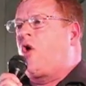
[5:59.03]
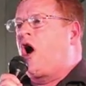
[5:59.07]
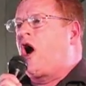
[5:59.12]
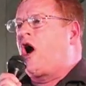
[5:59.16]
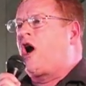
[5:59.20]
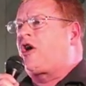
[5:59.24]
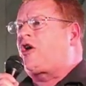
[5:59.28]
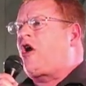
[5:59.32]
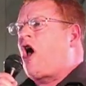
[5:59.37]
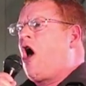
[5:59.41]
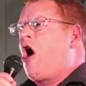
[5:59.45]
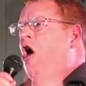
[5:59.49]

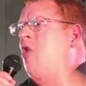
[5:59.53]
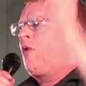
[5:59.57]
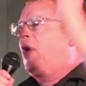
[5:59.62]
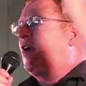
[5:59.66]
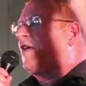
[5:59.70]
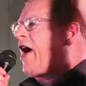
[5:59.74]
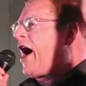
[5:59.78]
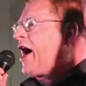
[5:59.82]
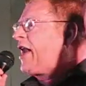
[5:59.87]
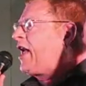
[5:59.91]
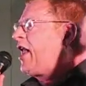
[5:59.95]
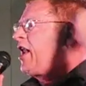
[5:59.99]
work.
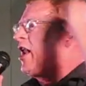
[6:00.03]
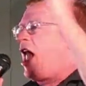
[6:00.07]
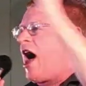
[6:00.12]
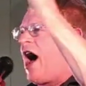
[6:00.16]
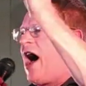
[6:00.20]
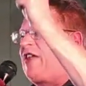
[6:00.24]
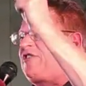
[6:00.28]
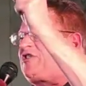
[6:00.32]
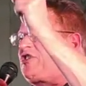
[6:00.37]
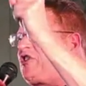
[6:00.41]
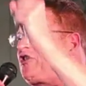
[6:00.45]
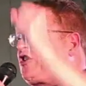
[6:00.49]
We've got a
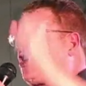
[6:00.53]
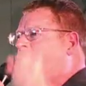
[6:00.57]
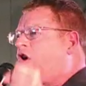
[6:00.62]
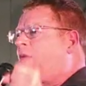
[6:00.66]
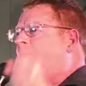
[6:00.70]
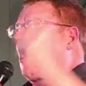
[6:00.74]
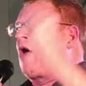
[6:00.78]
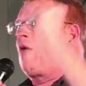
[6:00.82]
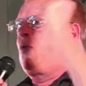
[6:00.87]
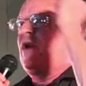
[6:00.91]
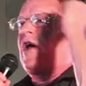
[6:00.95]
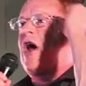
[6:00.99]
lot to do,
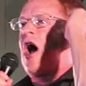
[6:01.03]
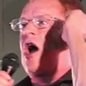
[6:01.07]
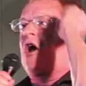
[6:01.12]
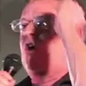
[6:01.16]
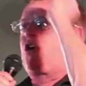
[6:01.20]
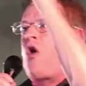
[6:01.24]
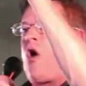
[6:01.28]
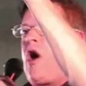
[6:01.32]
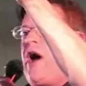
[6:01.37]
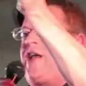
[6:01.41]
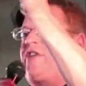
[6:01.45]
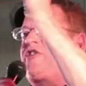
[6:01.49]
but we are
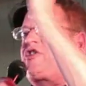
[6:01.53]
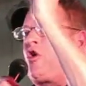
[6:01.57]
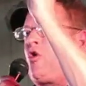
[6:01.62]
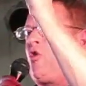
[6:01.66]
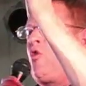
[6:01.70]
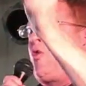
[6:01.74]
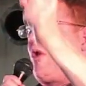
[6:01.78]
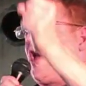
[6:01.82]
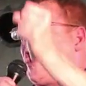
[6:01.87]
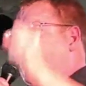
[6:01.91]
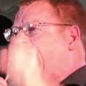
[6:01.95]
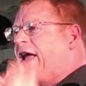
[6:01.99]
going to
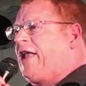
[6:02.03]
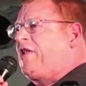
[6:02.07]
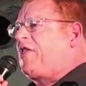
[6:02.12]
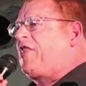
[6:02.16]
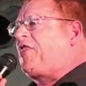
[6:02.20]
win.